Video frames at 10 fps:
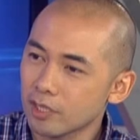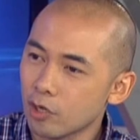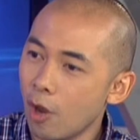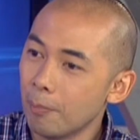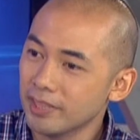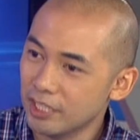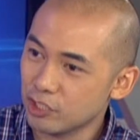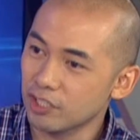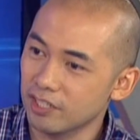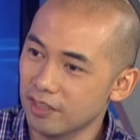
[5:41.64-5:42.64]
the
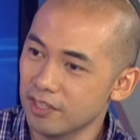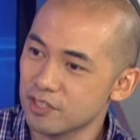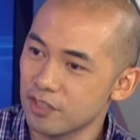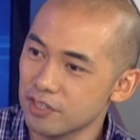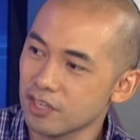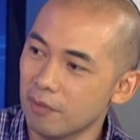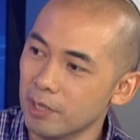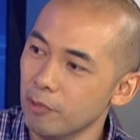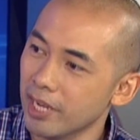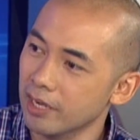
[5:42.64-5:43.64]
competition this coming
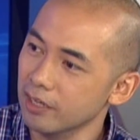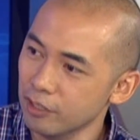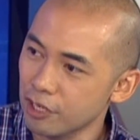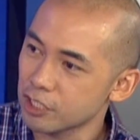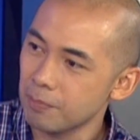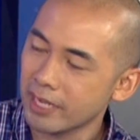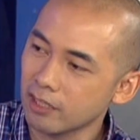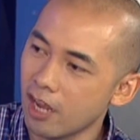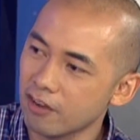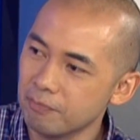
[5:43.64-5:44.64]
weekend? Do you expect a
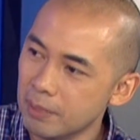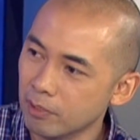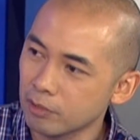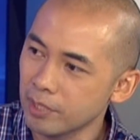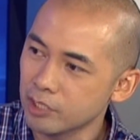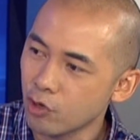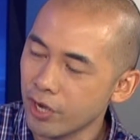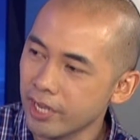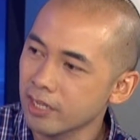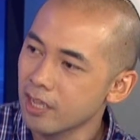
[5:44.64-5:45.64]
lot of people to be
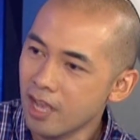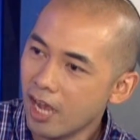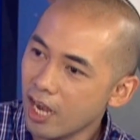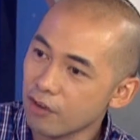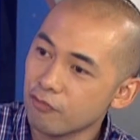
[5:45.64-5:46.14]
joining? A lot of